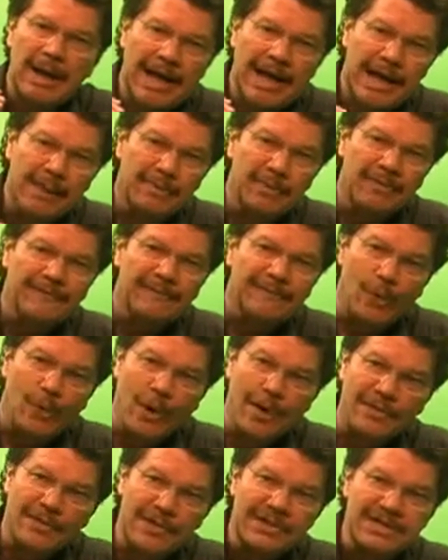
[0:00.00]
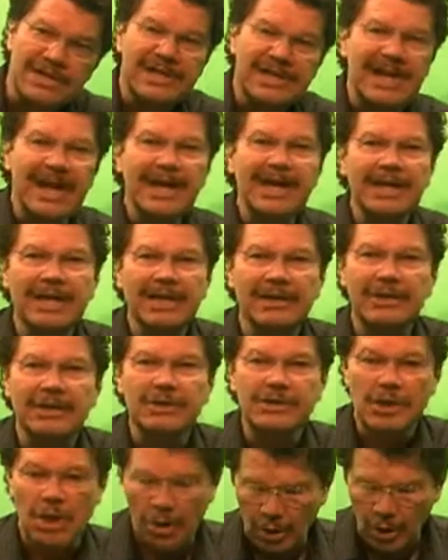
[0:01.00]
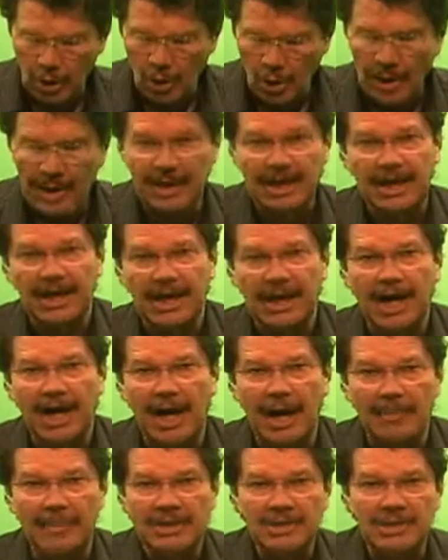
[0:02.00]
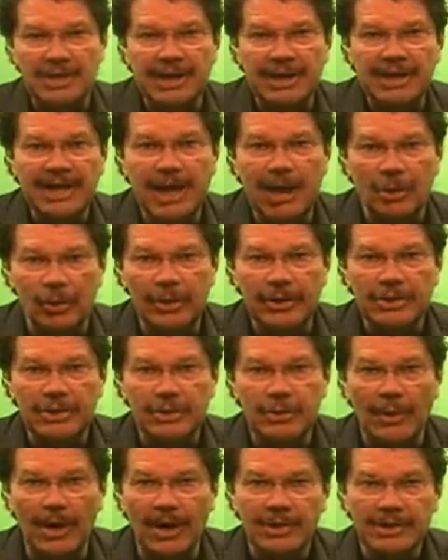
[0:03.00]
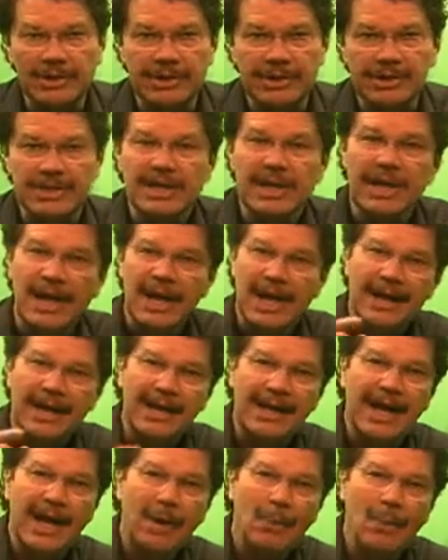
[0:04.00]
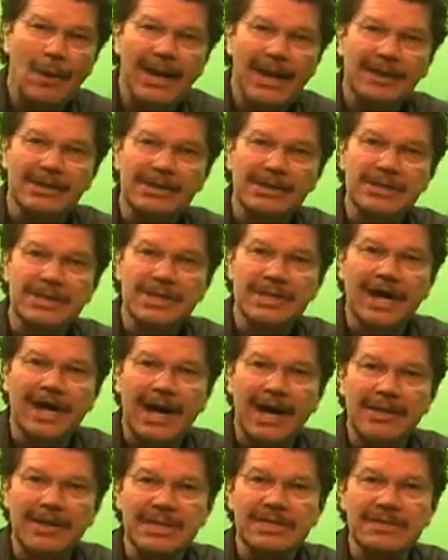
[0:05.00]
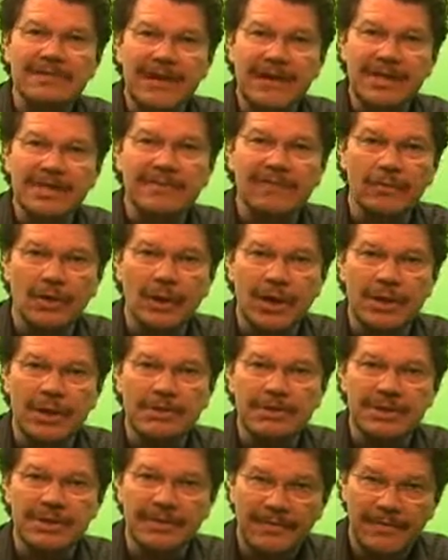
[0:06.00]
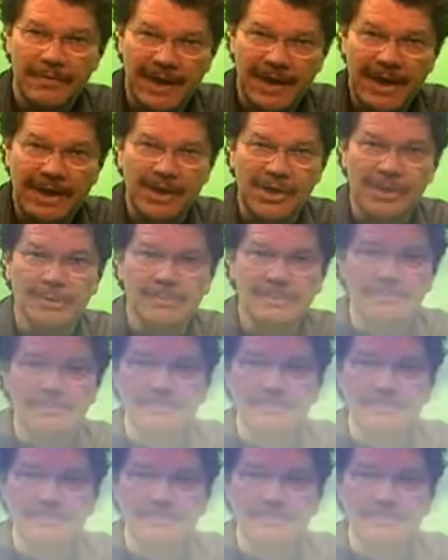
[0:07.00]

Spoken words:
April 4th is the day to get this all going. I'll be sending out written directions. I can't wait to see how this festival goes. Thank you.